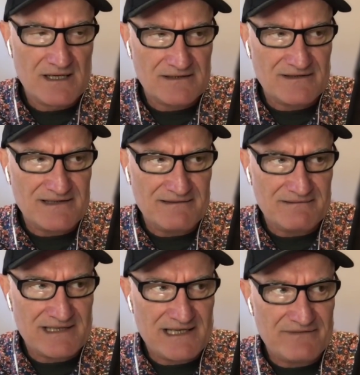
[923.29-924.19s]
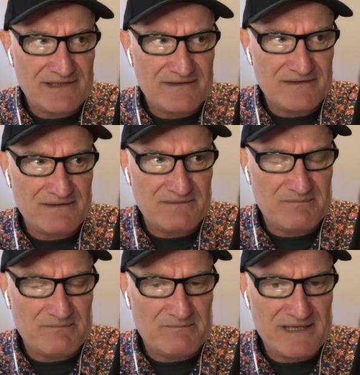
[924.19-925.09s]
I think, David, the
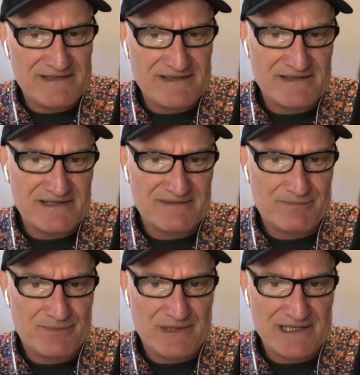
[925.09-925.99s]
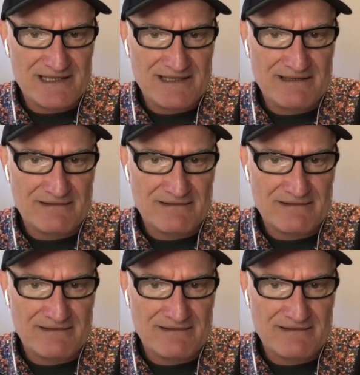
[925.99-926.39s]
message is pretty clear,